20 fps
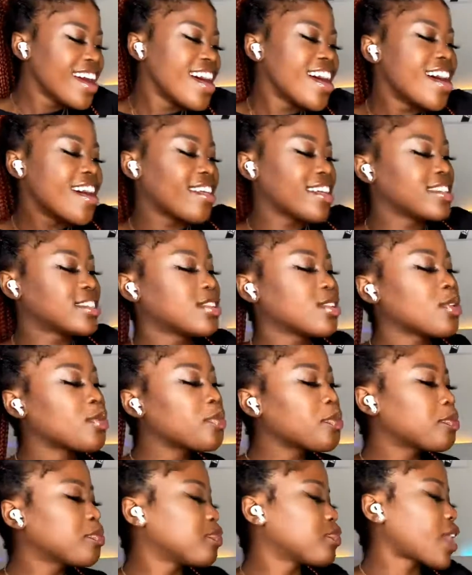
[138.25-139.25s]
Alright, so
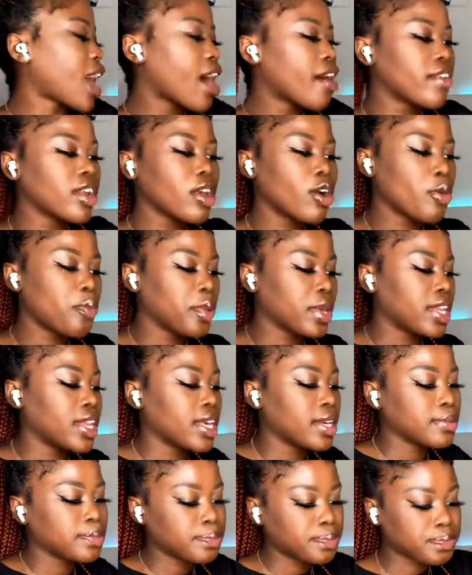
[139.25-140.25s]
I already opened
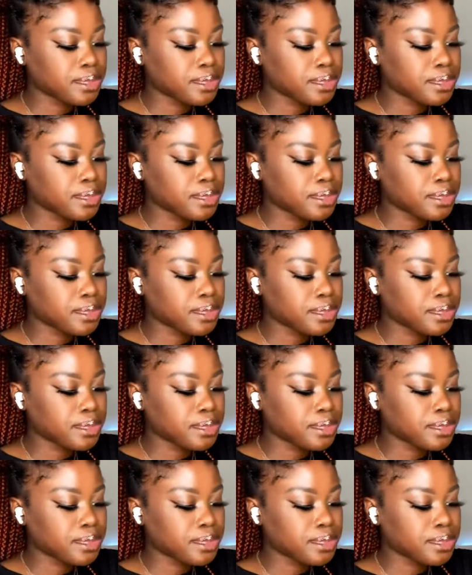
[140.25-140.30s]
it.